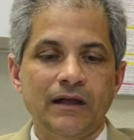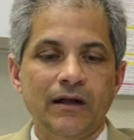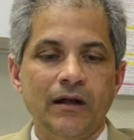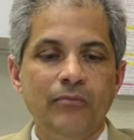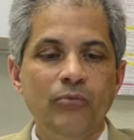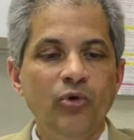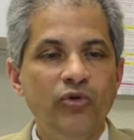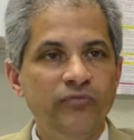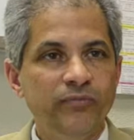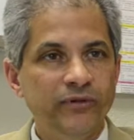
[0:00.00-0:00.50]

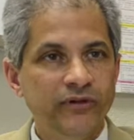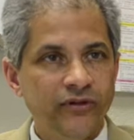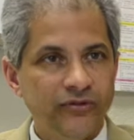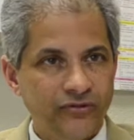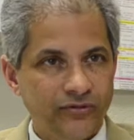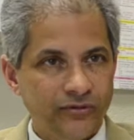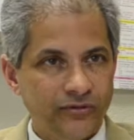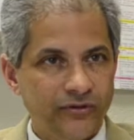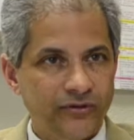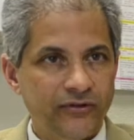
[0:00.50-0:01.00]
movement
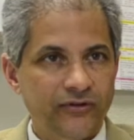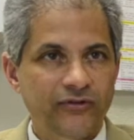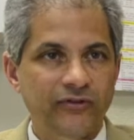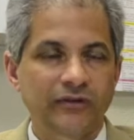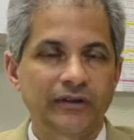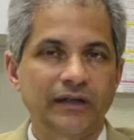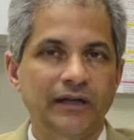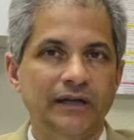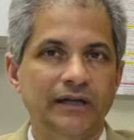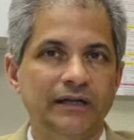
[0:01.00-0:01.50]
disorders,
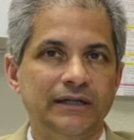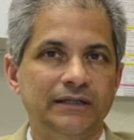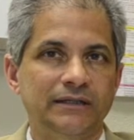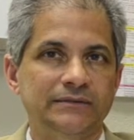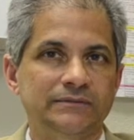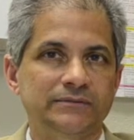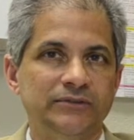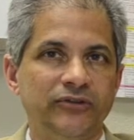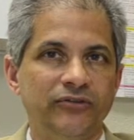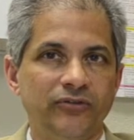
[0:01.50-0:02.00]

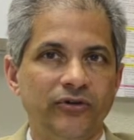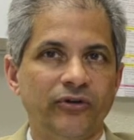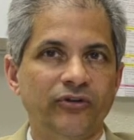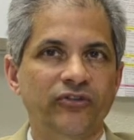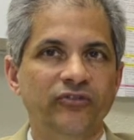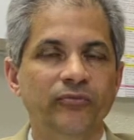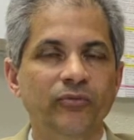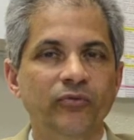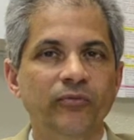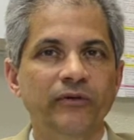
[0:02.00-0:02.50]
disorders
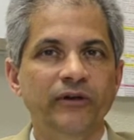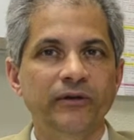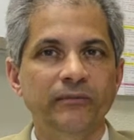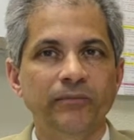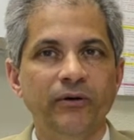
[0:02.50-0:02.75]
of movement and